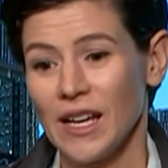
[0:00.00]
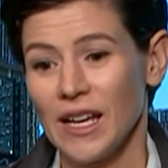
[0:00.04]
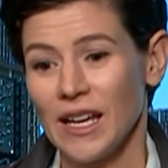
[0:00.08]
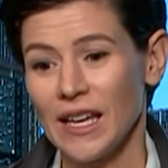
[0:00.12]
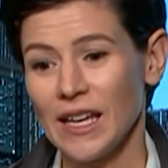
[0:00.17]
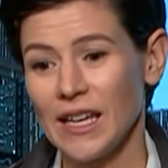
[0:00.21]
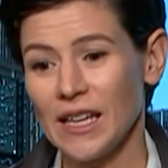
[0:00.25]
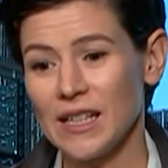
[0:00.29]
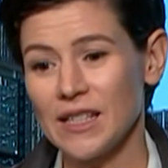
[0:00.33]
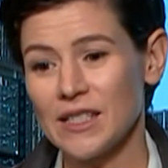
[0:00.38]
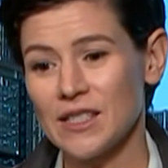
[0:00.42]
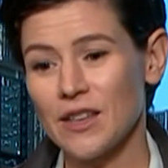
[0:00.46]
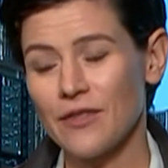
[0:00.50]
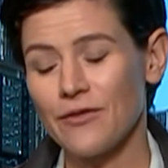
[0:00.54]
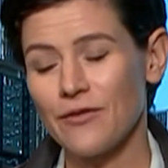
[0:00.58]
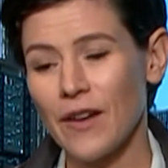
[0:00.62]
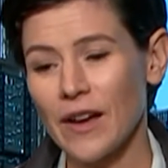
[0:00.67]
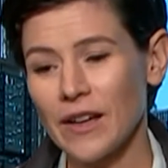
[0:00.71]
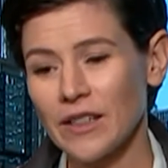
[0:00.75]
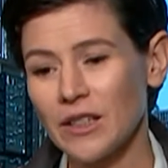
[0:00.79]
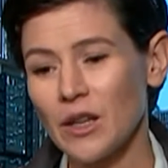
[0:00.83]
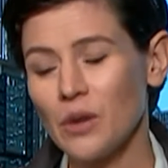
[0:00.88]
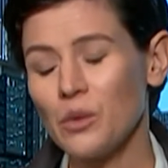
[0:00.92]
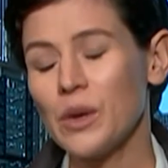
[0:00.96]
is the
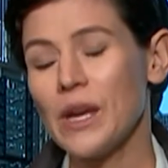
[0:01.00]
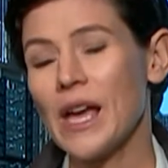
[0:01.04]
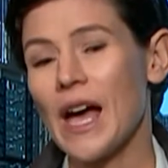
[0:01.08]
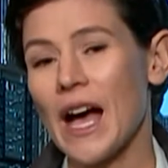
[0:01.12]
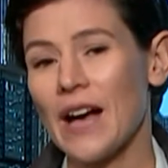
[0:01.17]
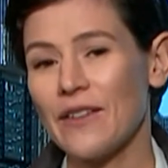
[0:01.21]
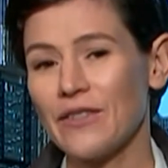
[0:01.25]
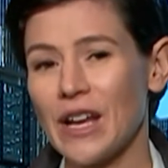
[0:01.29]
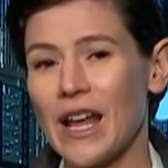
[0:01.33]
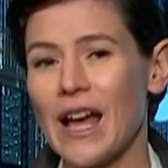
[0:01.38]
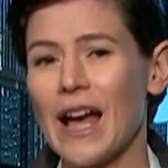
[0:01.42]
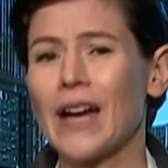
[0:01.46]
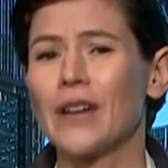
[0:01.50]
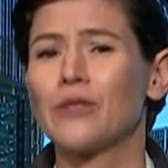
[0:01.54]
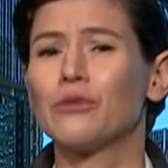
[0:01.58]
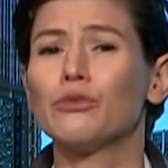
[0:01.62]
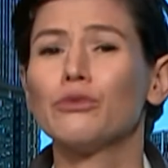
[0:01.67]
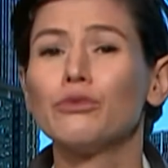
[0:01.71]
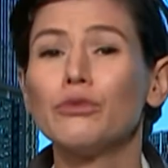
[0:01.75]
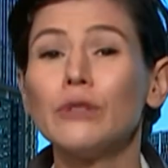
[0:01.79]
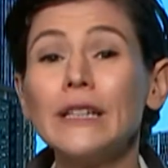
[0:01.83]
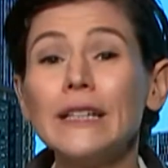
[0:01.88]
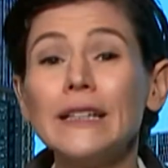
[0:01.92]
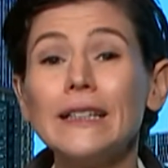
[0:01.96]
fact that we haven't had
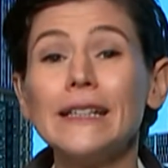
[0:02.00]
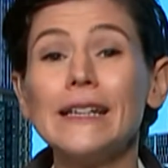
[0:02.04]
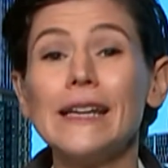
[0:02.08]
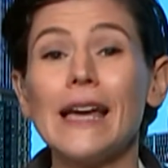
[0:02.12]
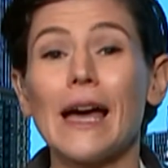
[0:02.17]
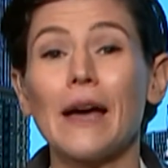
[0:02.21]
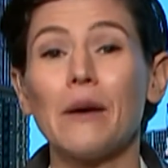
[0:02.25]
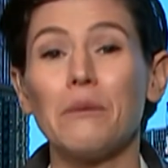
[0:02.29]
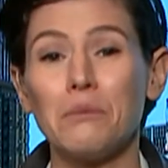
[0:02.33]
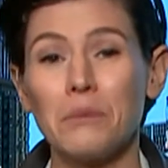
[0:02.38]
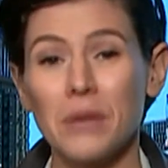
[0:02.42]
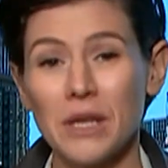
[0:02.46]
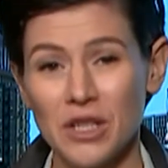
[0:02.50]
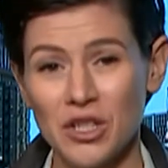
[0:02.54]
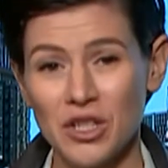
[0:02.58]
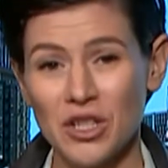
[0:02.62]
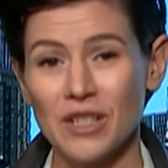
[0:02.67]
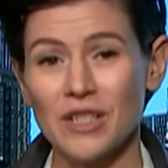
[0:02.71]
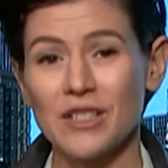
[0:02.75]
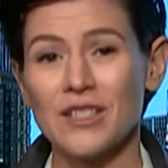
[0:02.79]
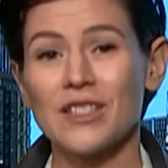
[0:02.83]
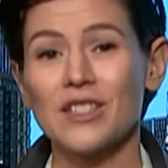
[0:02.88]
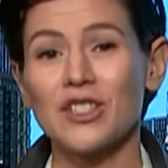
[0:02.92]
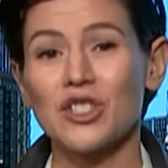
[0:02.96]
really
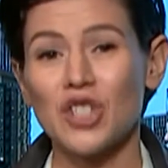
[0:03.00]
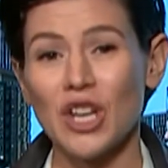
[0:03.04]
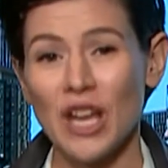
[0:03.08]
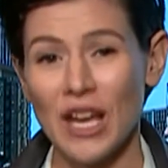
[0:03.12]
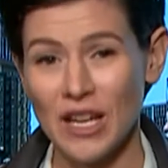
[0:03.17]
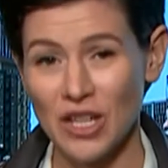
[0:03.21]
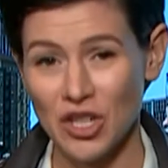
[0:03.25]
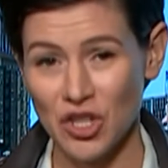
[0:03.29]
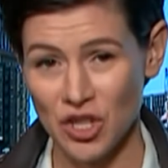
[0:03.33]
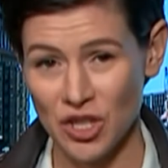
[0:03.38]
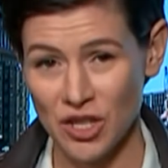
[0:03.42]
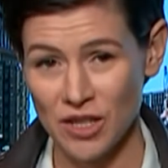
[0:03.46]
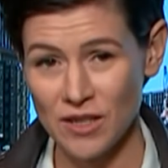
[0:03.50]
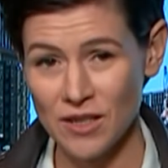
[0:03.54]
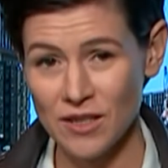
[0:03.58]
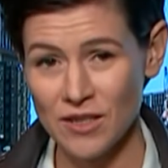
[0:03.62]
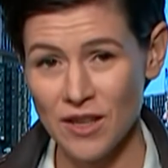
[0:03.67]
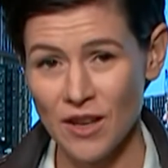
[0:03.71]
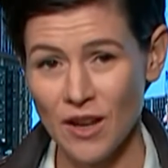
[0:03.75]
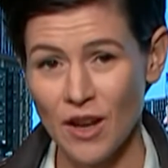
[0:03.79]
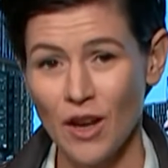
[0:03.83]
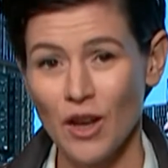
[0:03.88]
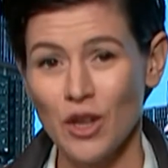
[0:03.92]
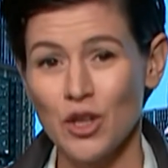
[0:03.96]
ambitious changes
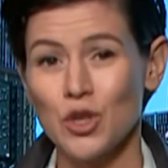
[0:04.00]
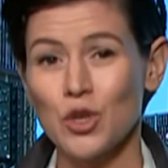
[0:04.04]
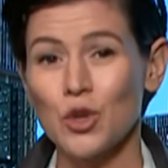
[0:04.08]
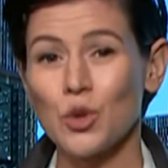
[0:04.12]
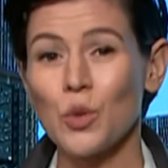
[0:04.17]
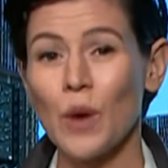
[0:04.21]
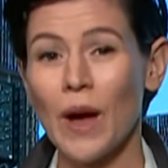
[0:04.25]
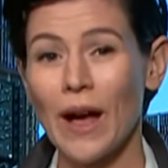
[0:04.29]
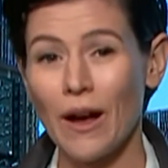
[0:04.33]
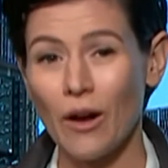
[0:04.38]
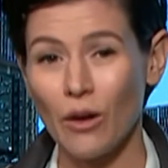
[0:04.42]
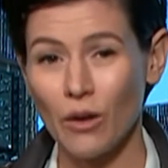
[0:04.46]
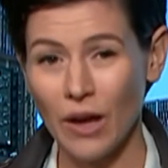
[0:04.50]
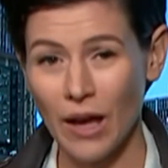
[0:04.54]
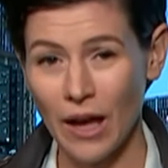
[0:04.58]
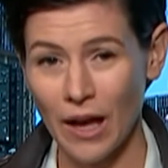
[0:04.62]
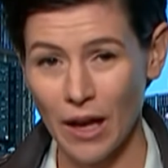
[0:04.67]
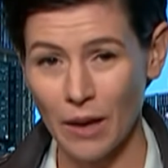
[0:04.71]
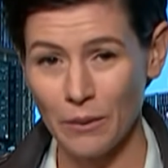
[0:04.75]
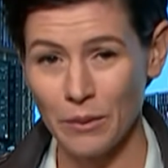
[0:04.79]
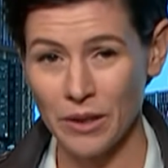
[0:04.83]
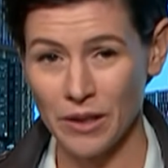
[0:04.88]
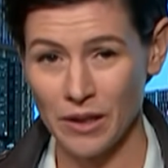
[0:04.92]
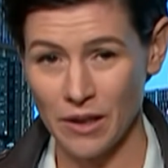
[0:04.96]
to our
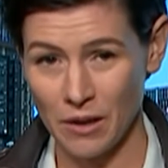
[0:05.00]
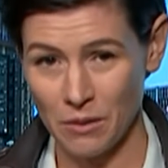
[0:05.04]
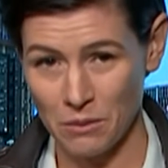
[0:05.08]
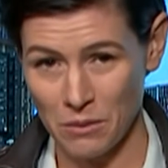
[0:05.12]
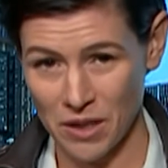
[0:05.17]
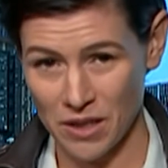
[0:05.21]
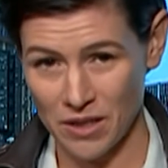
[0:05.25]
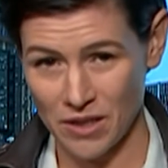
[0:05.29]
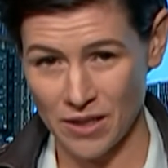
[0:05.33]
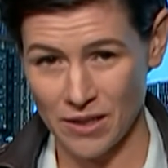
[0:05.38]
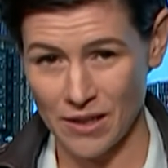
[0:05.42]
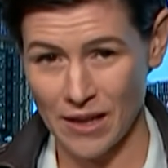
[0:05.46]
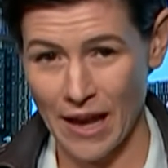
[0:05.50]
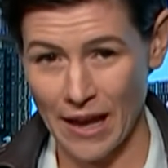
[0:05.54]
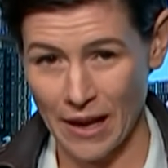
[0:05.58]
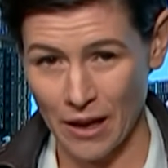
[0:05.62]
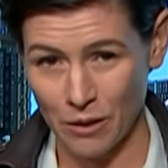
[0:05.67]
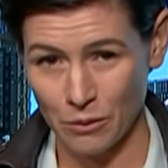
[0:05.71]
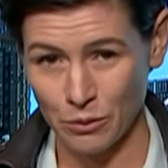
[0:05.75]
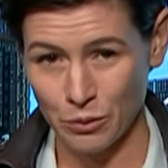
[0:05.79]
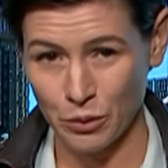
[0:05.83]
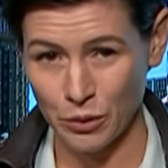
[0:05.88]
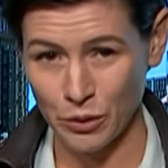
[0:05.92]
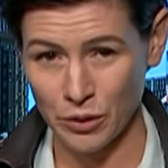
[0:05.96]
carbon emission
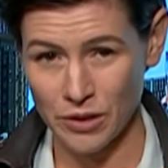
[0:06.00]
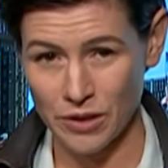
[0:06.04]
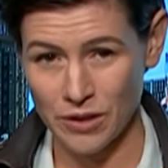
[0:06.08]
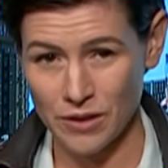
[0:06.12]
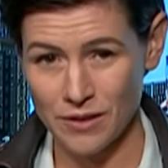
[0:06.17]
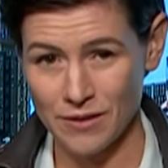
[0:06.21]
output.